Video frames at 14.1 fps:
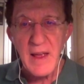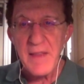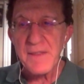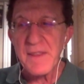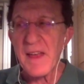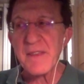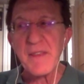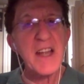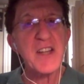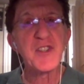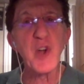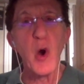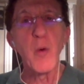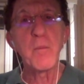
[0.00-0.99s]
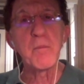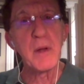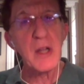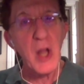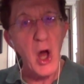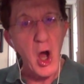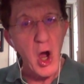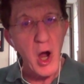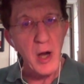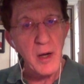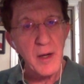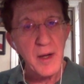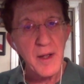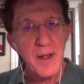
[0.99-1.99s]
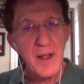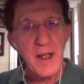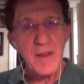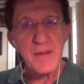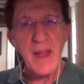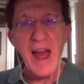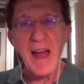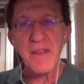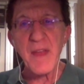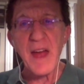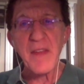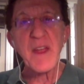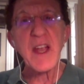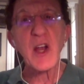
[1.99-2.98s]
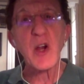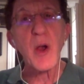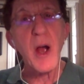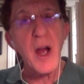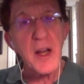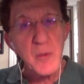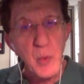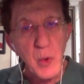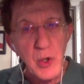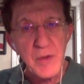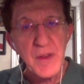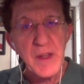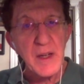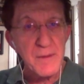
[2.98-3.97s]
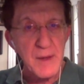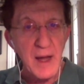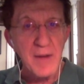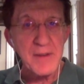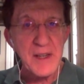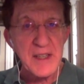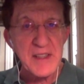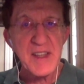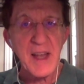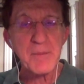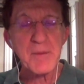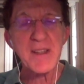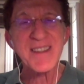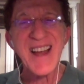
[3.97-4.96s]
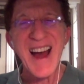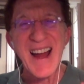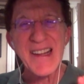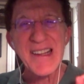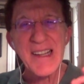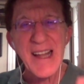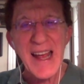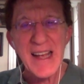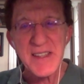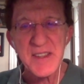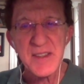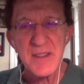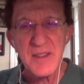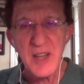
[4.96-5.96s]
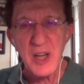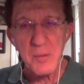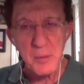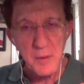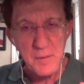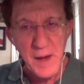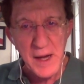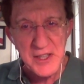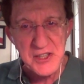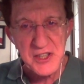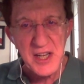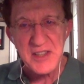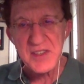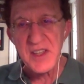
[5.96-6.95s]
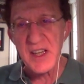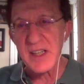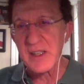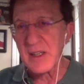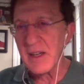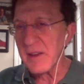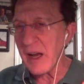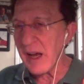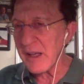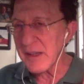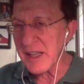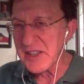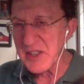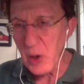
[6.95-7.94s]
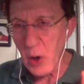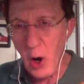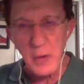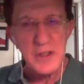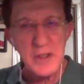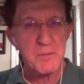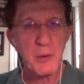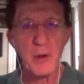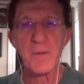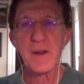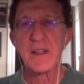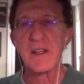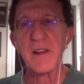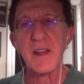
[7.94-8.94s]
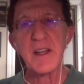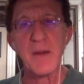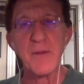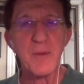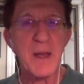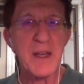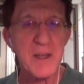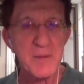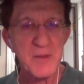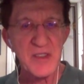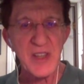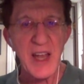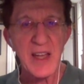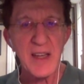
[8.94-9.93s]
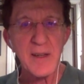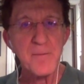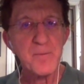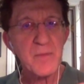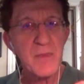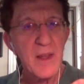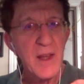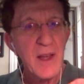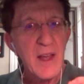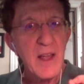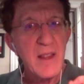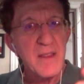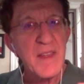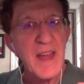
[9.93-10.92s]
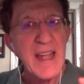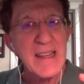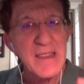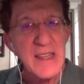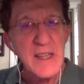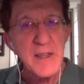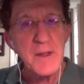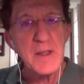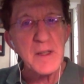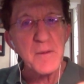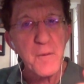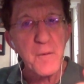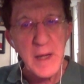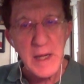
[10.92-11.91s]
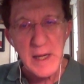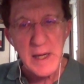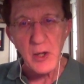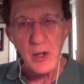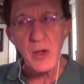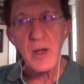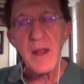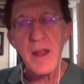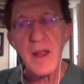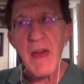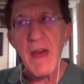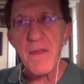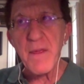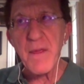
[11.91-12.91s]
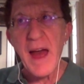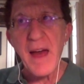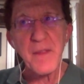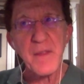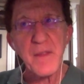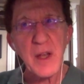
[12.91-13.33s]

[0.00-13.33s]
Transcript: that they don't belong, that they are unworthy of love and acceptance unless they're perfectionistic, unless they're always perfect and they never make a mistake. They live in fear that